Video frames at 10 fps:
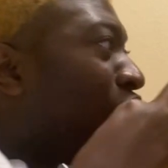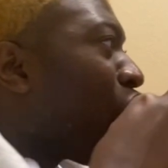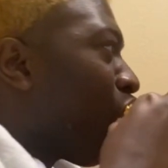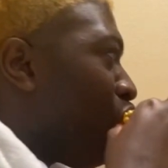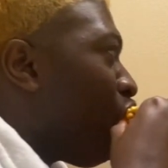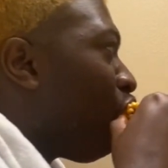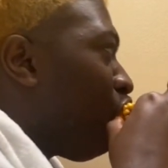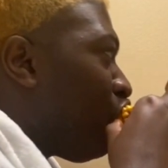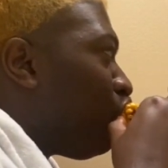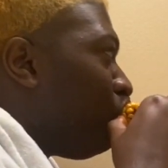Mm-hmm. And
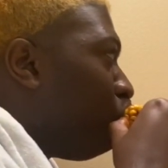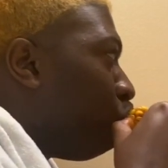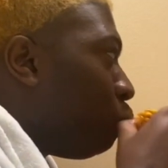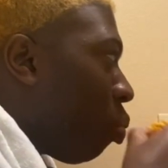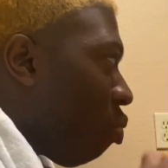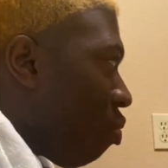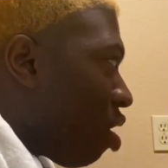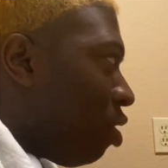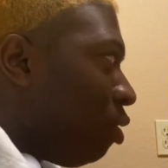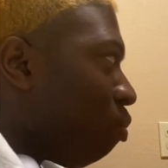then, if we had